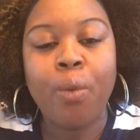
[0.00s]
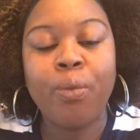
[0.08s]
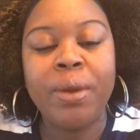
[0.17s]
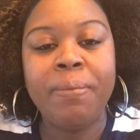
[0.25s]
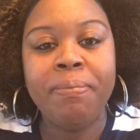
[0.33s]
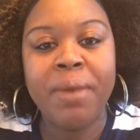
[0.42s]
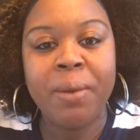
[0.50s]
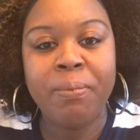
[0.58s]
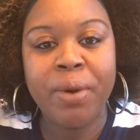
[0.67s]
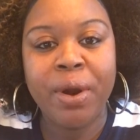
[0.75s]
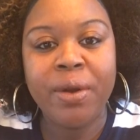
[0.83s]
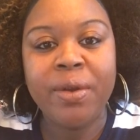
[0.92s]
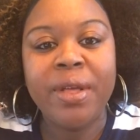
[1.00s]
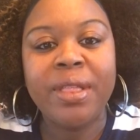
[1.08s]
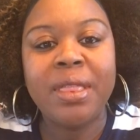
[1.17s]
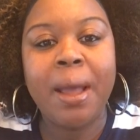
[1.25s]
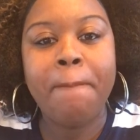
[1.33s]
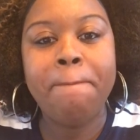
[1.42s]
Remember,
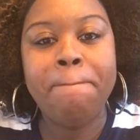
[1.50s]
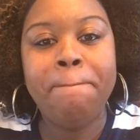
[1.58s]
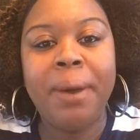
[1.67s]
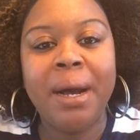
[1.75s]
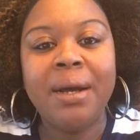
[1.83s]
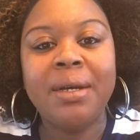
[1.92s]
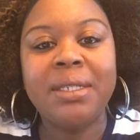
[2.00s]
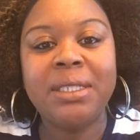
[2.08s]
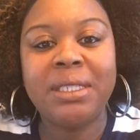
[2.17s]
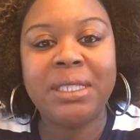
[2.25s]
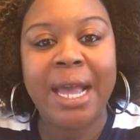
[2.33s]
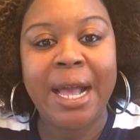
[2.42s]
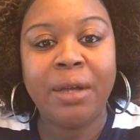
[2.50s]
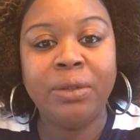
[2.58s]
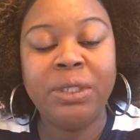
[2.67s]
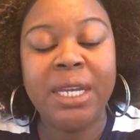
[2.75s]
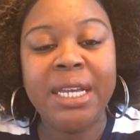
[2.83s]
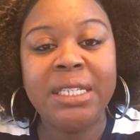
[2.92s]
the B
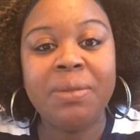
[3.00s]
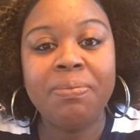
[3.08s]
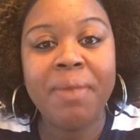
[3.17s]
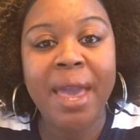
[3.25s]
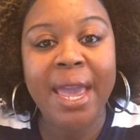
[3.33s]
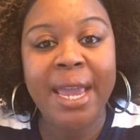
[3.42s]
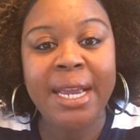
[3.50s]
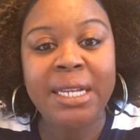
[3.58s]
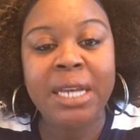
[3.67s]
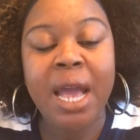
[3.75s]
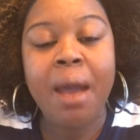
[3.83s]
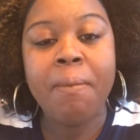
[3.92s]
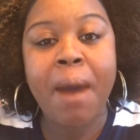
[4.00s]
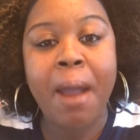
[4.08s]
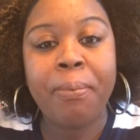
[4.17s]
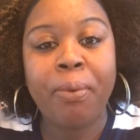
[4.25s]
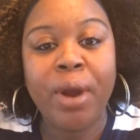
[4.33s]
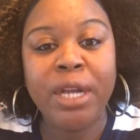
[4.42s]
sound is made by
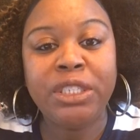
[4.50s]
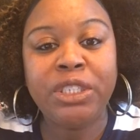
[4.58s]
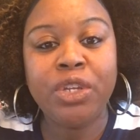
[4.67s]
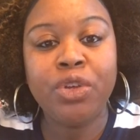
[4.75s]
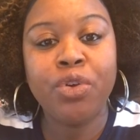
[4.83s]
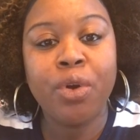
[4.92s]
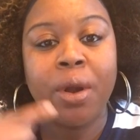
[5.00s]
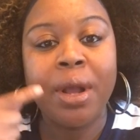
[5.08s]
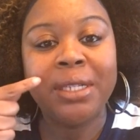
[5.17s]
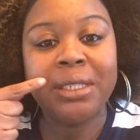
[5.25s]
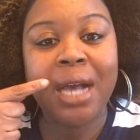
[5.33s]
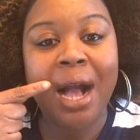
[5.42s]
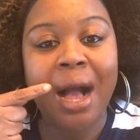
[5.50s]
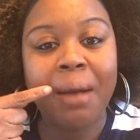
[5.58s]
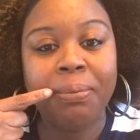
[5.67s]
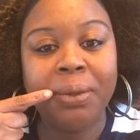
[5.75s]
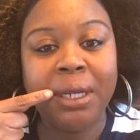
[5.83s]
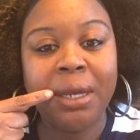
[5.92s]
pressing your
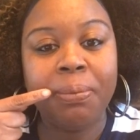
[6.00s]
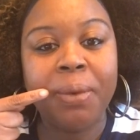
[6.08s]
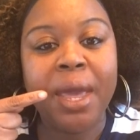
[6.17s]
top lip